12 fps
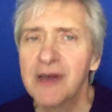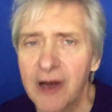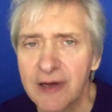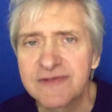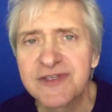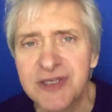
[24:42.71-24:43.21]

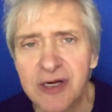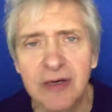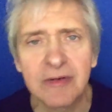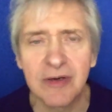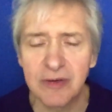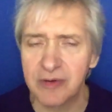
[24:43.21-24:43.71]
of
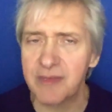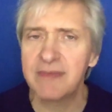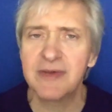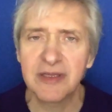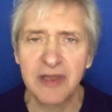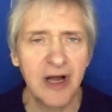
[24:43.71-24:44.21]
sorrow, or
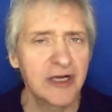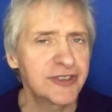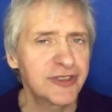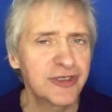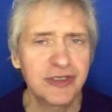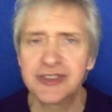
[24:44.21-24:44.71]
maybe you
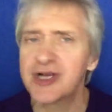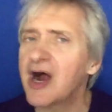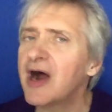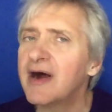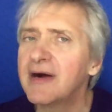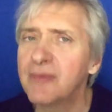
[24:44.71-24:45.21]
lost your
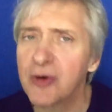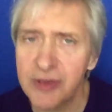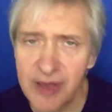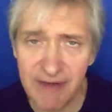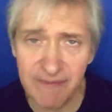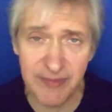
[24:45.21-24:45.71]
job, or you
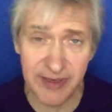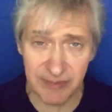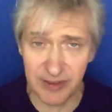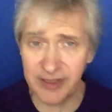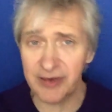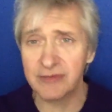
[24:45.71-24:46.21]
haven't been able
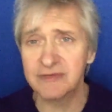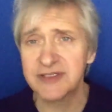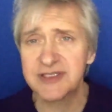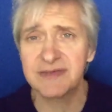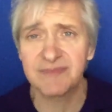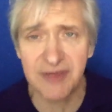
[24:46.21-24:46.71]
to get over
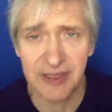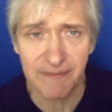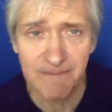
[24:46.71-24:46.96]
something.